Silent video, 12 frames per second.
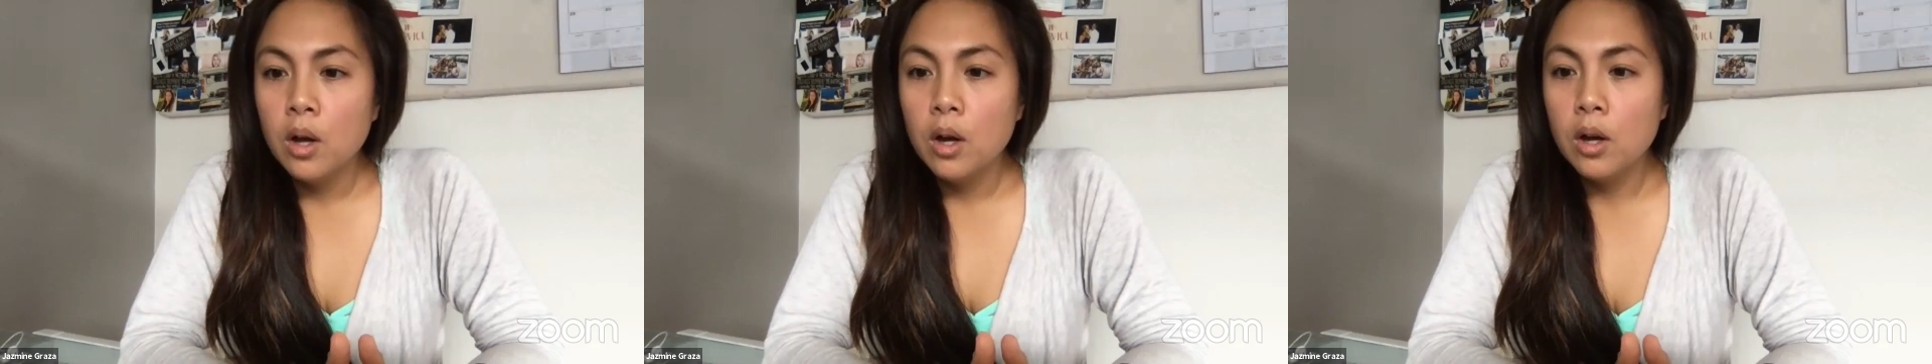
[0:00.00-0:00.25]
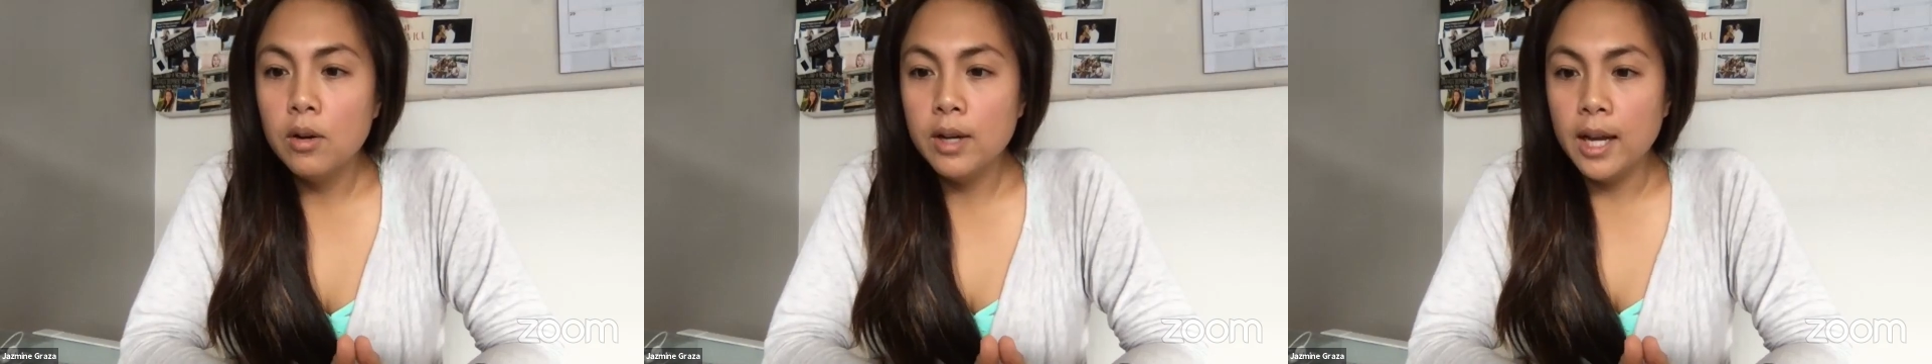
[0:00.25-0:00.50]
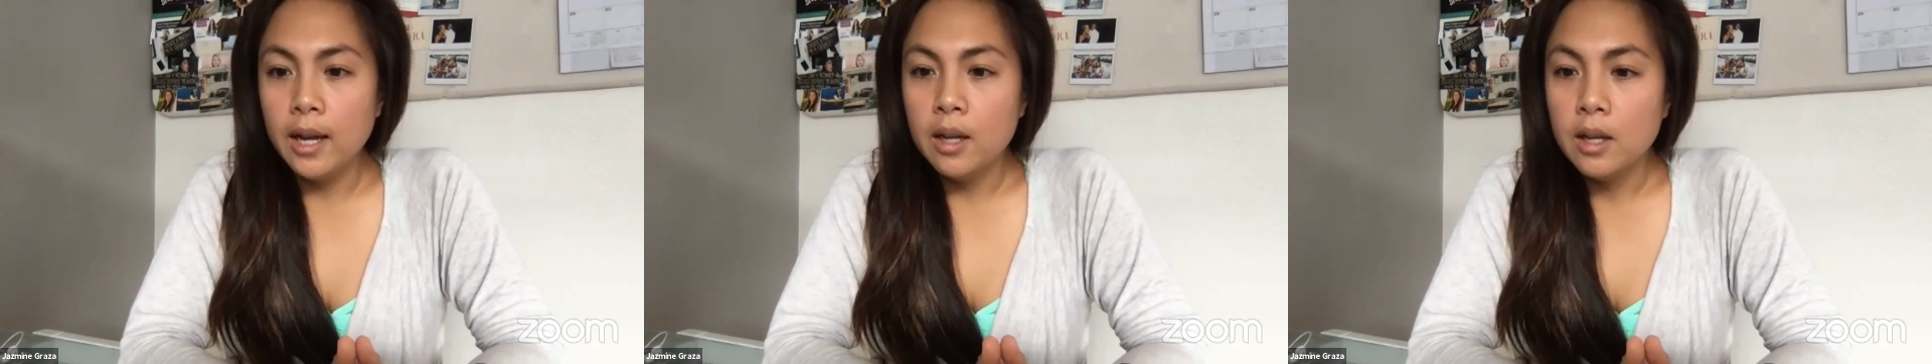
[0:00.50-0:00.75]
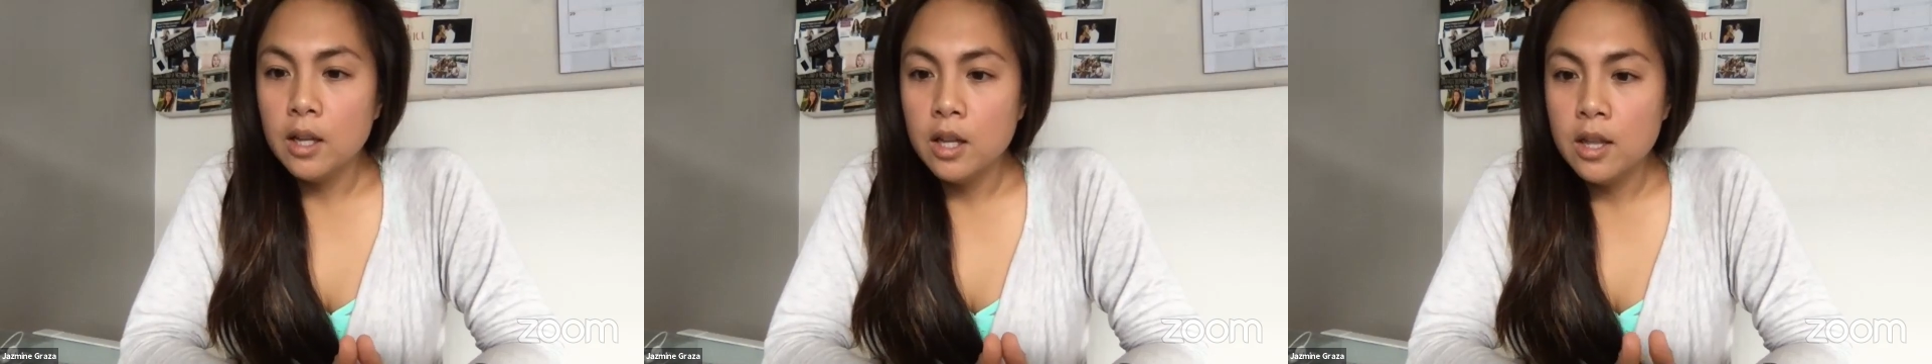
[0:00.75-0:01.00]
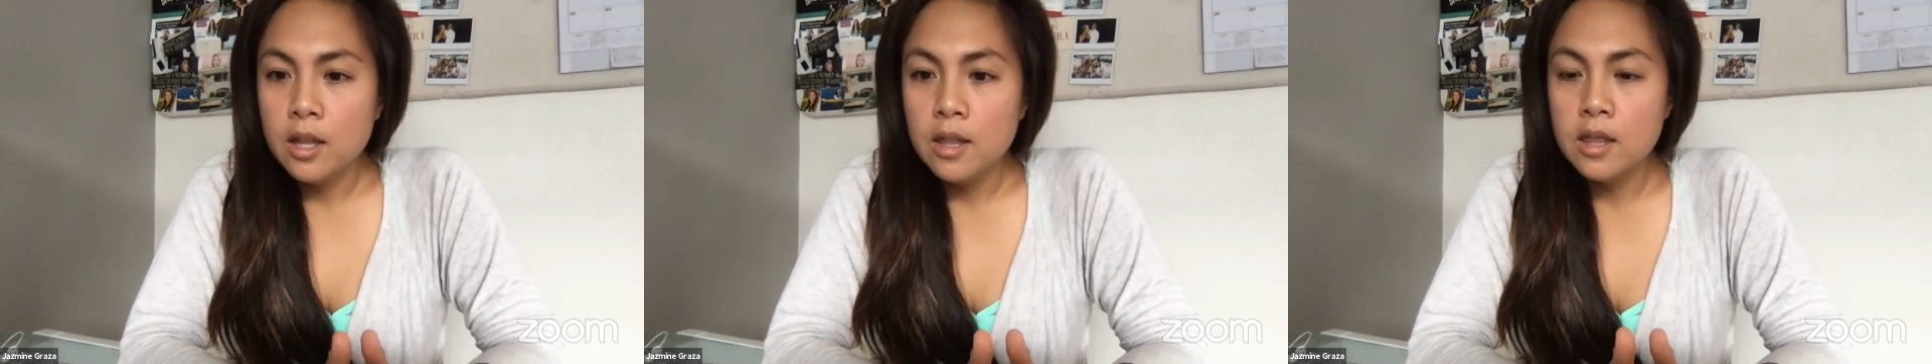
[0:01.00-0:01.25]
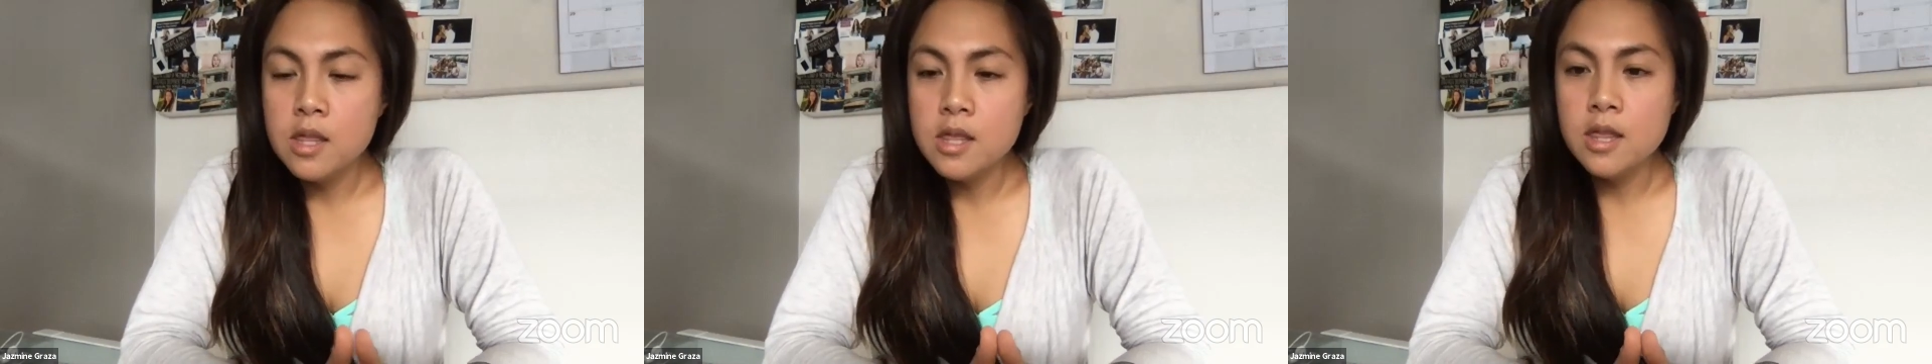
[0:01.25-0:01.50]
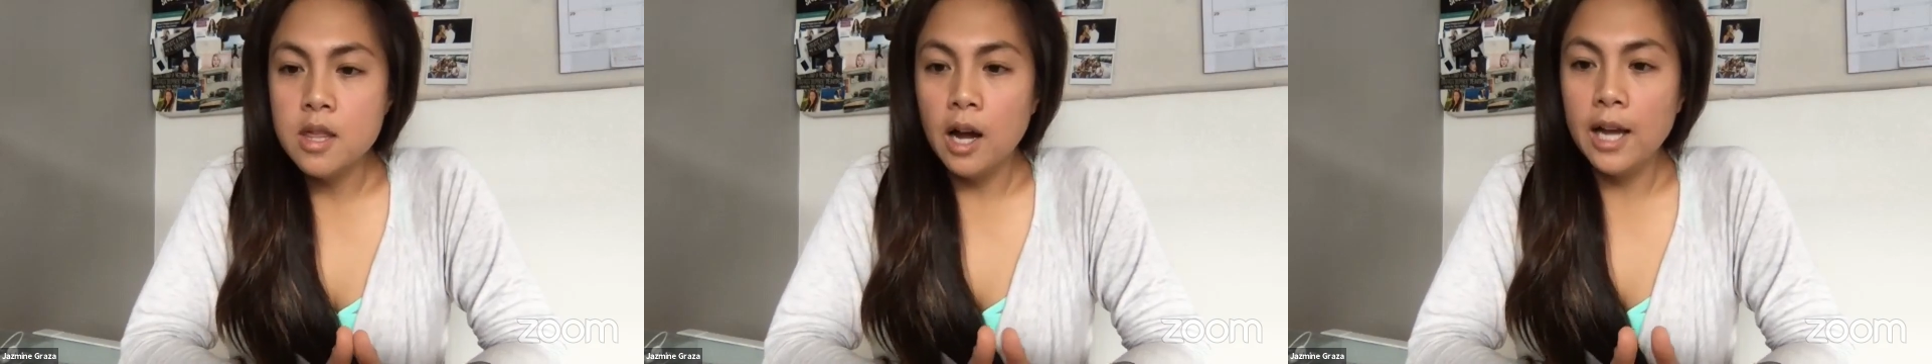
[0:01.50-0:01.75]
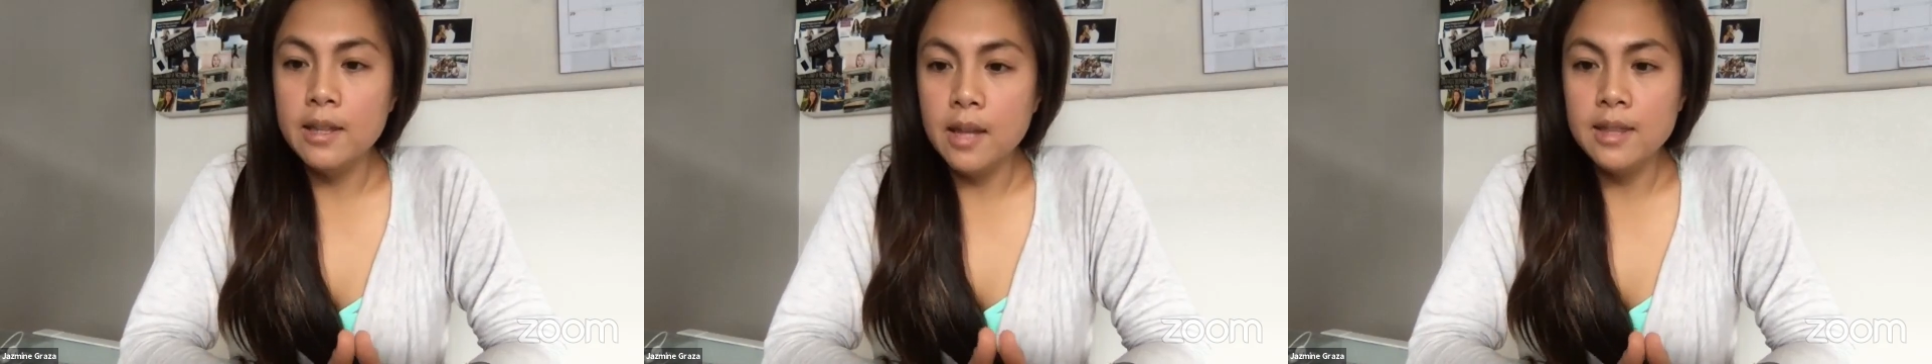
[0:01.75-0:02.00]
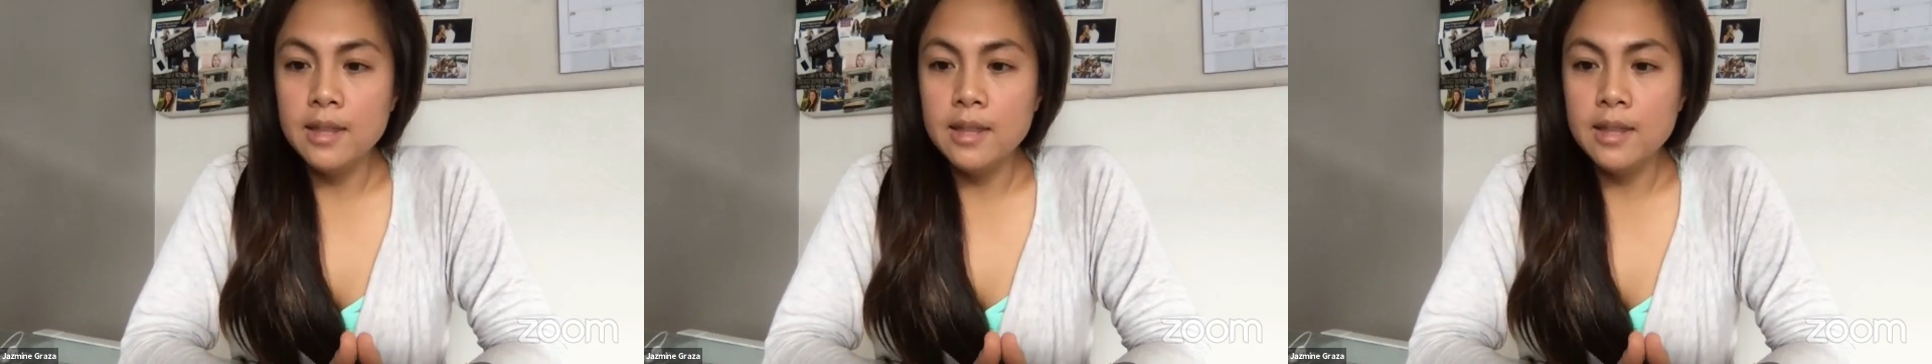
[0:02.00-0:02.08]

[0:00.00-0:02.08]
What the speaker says: Okay, I